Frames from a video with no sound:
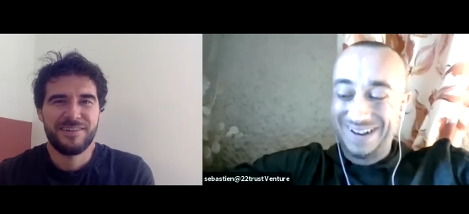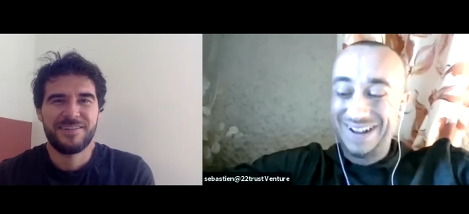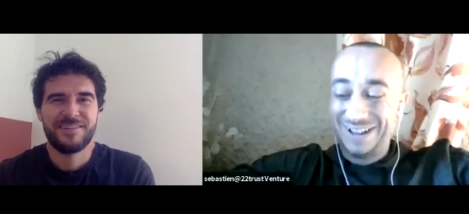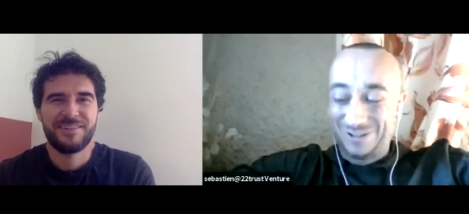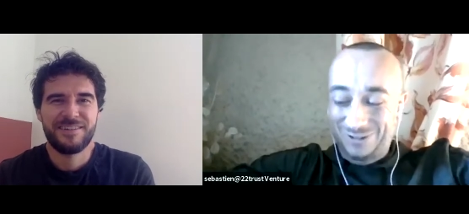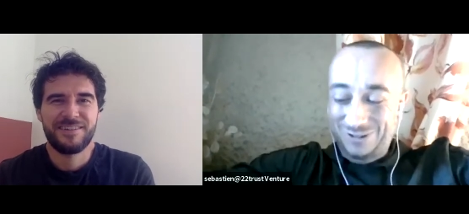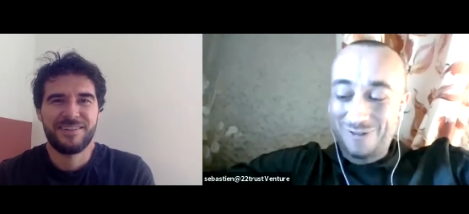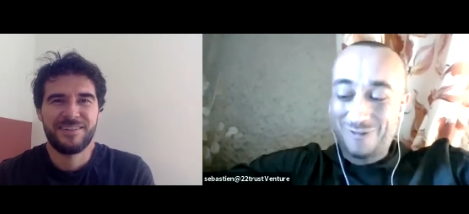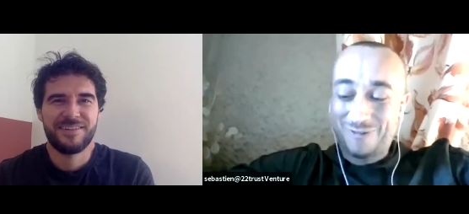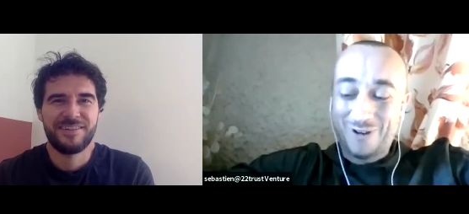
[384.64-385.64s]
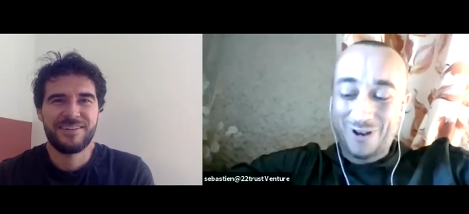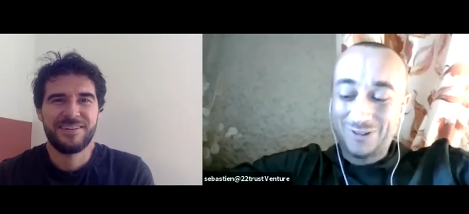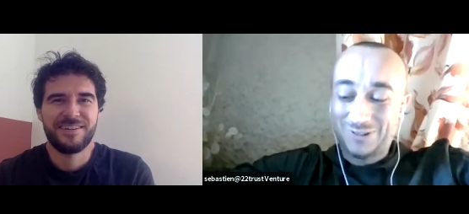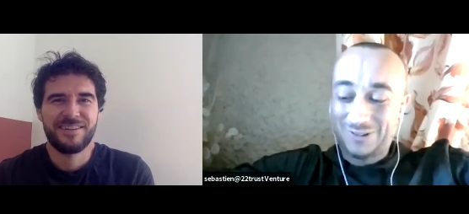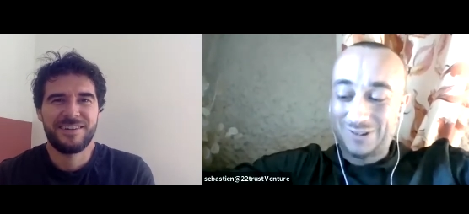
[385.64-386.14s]
Speaker 1: the toughest uh,
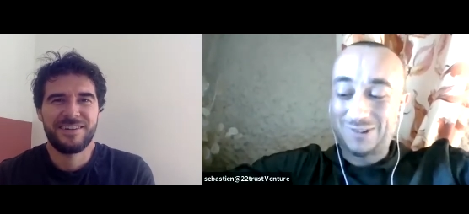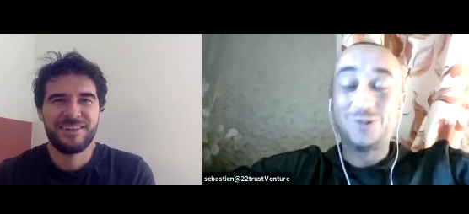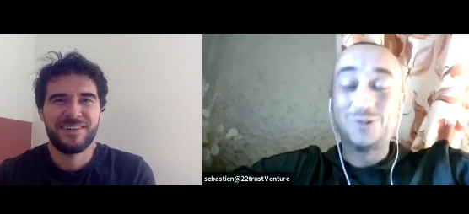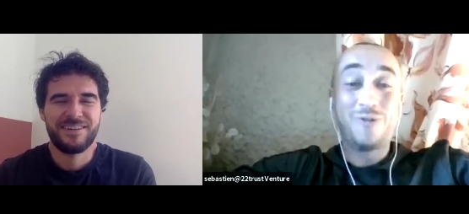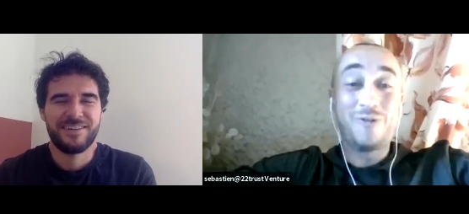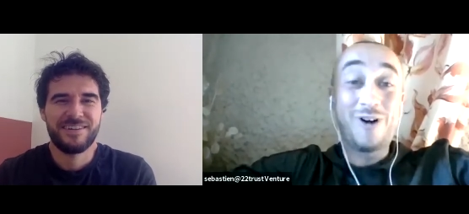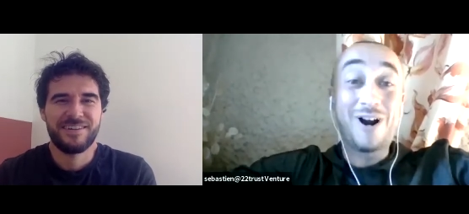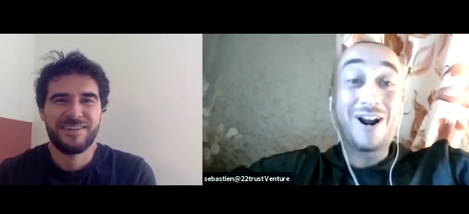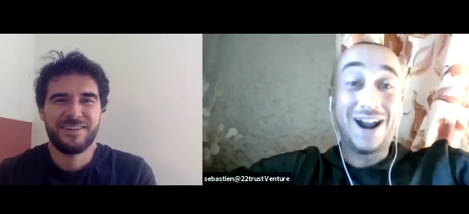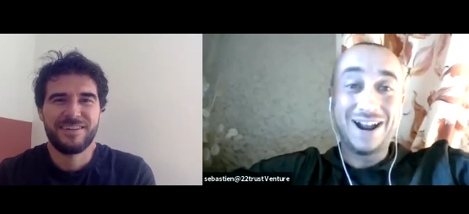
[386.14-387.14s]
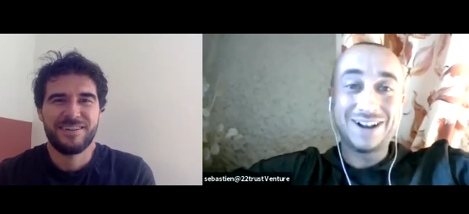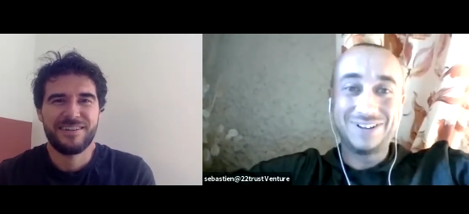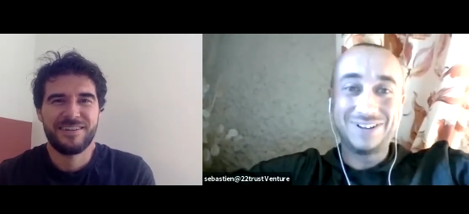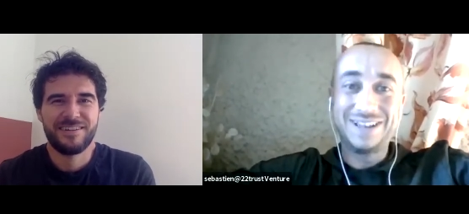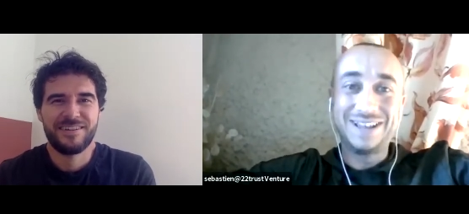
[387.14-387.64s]
so far
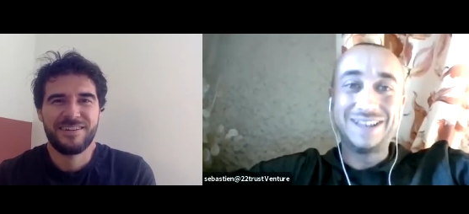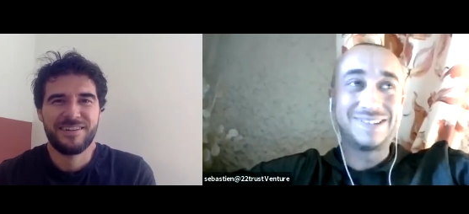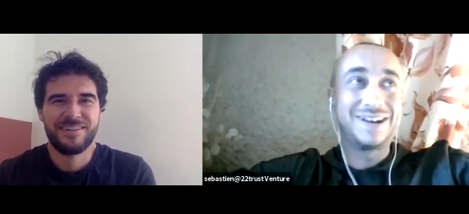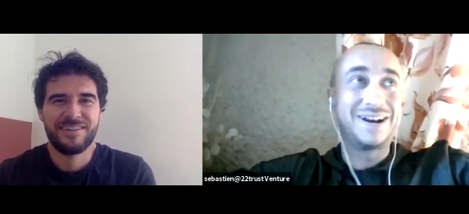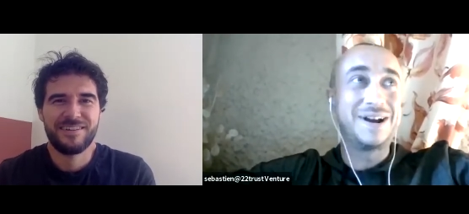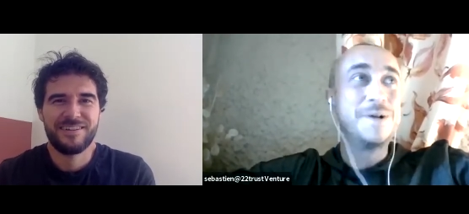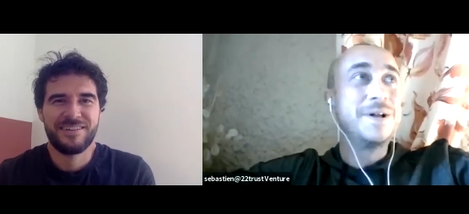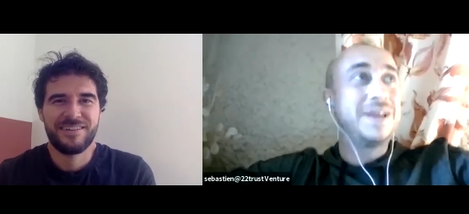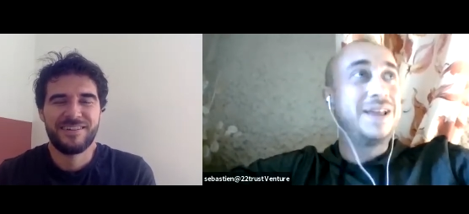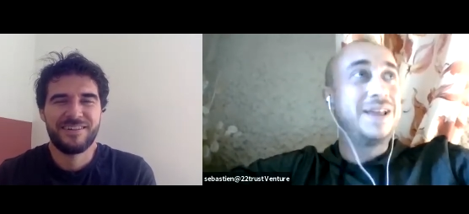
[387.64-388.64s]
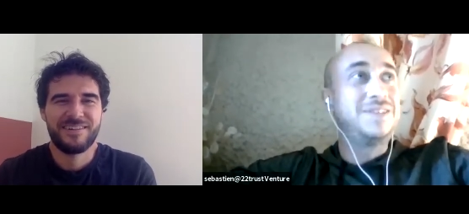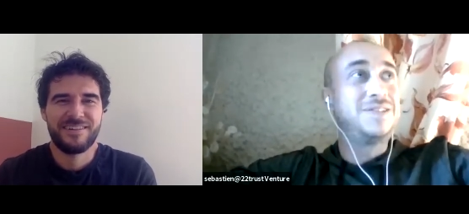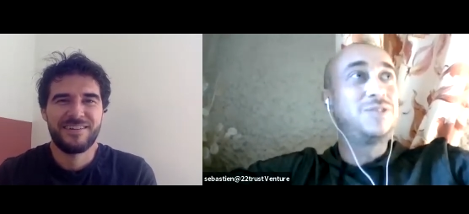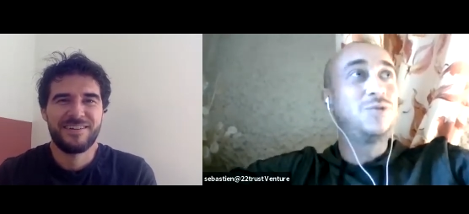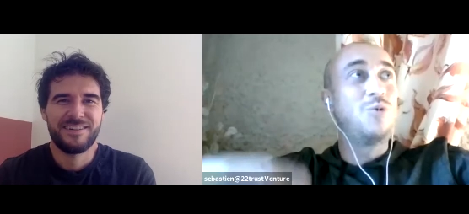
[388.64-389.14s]
actually is uh, is
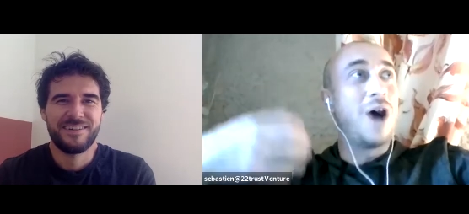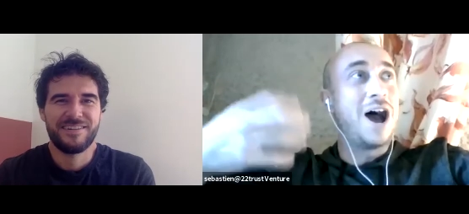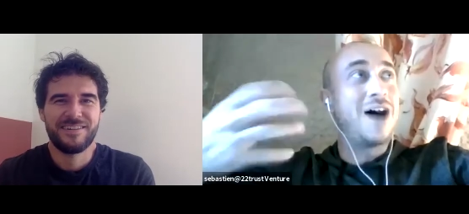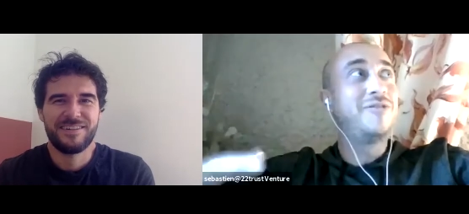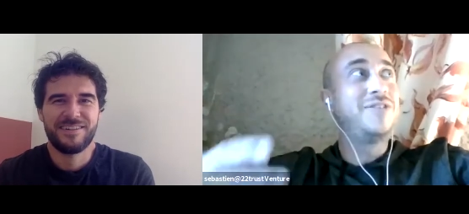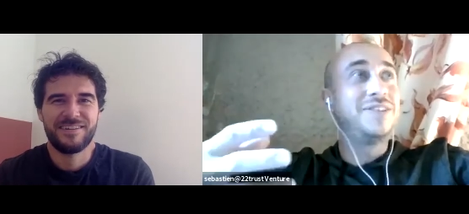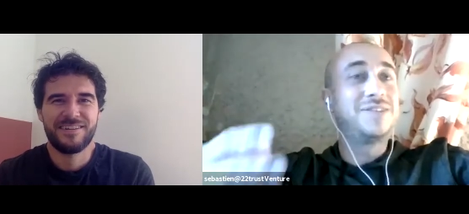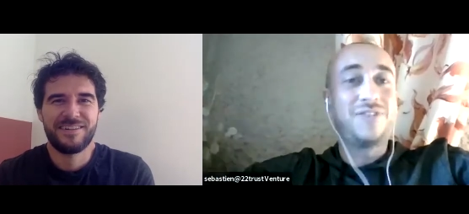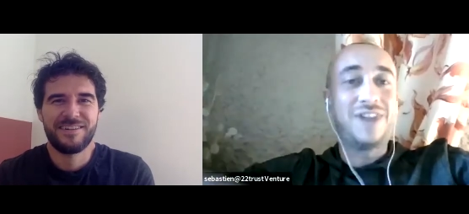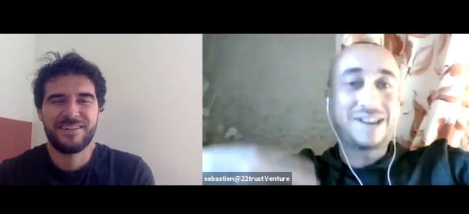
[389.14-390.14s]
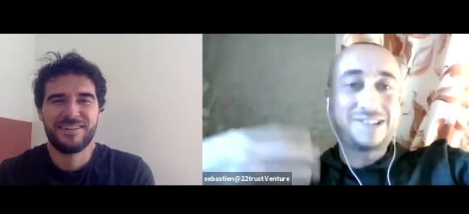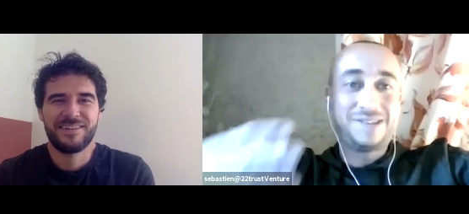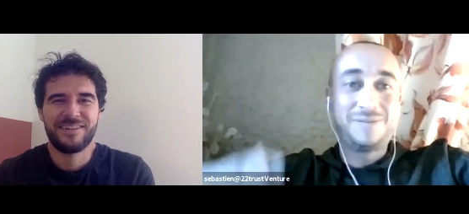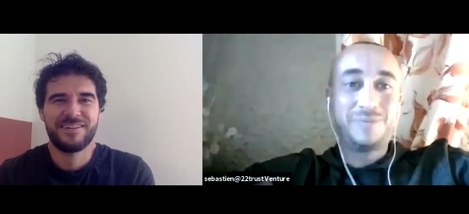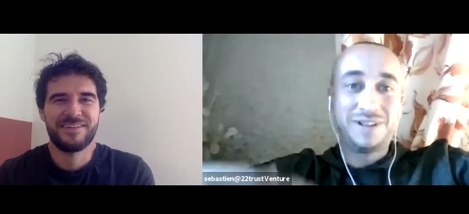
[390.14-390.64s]
to have this
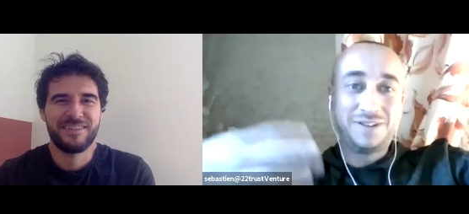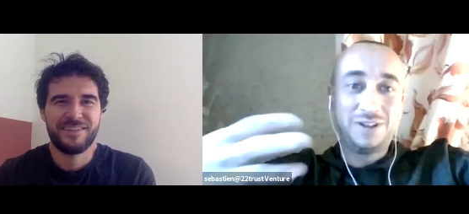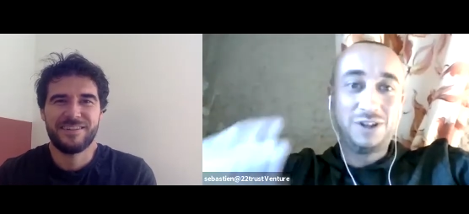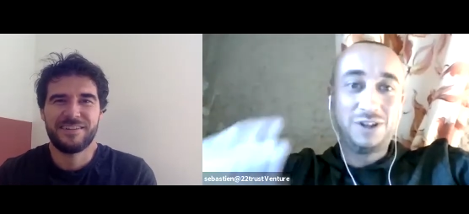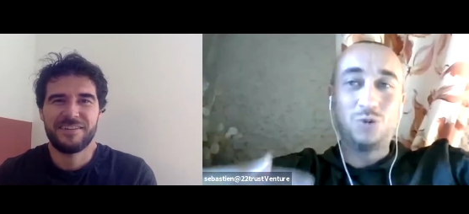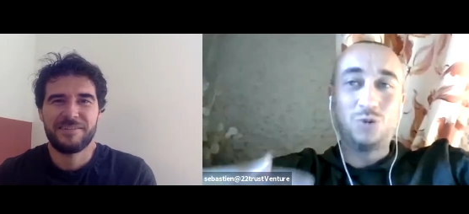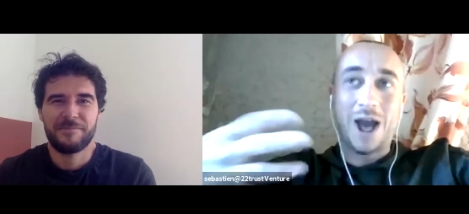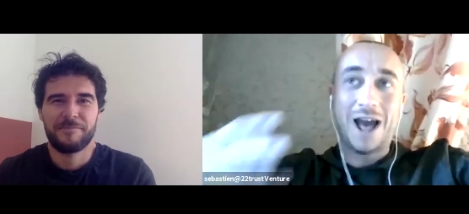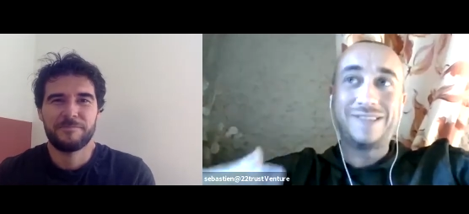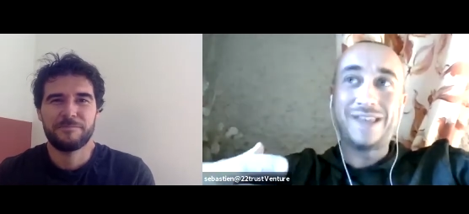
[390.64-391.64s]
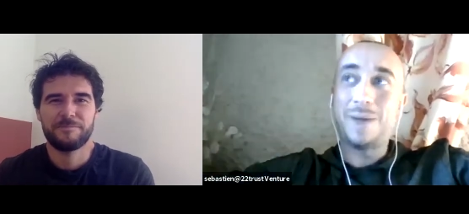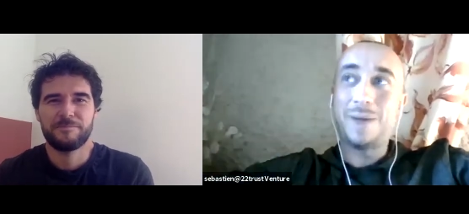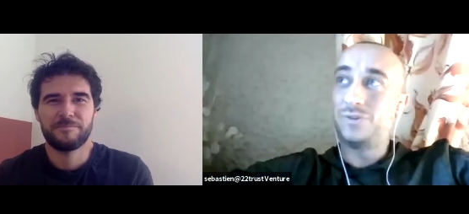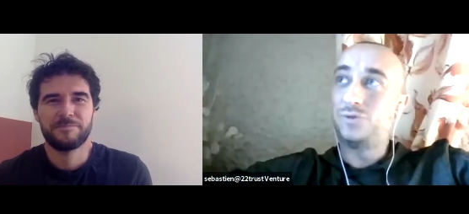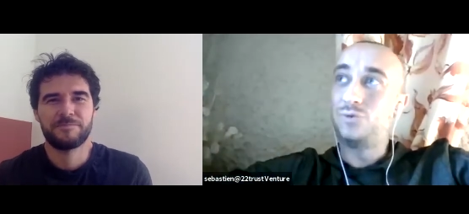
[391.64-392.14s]
flexibility to adapt
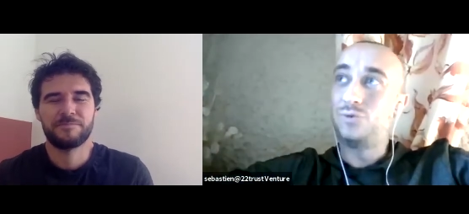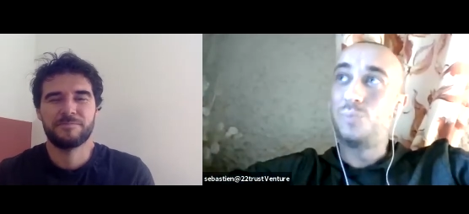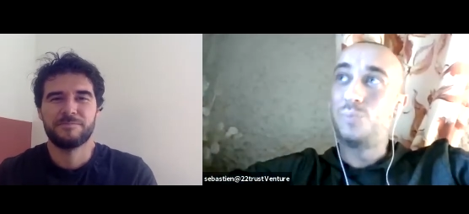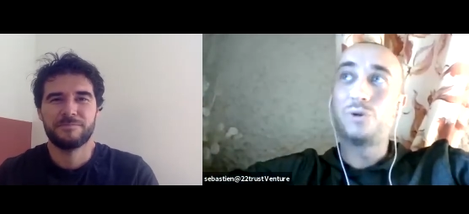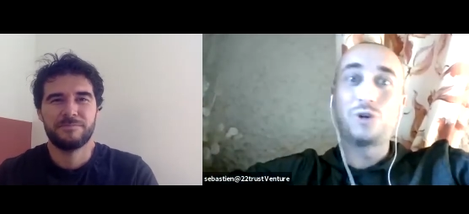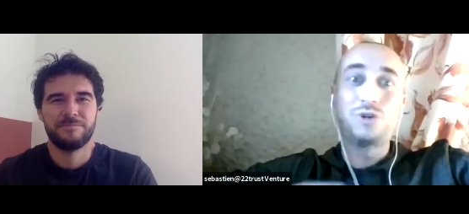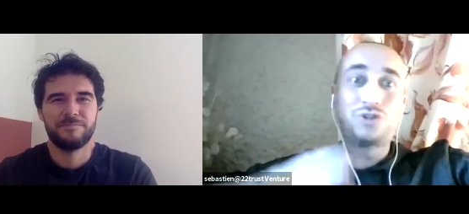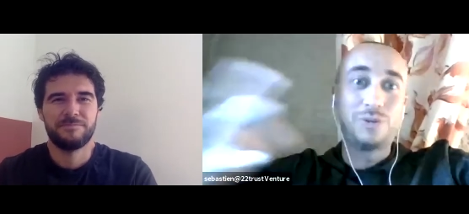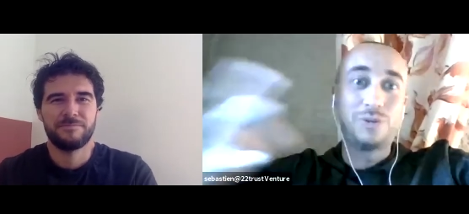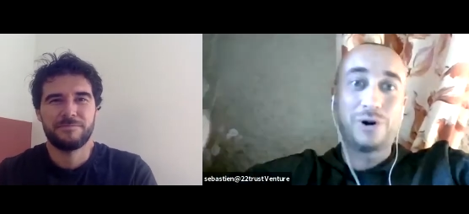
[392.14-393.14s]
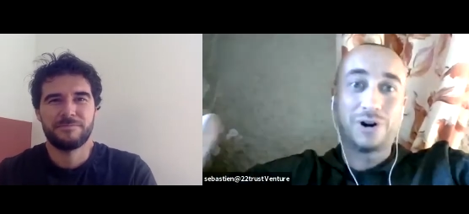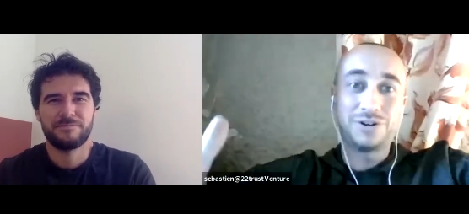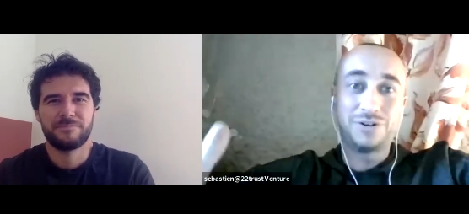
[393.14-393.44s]
to potential partners'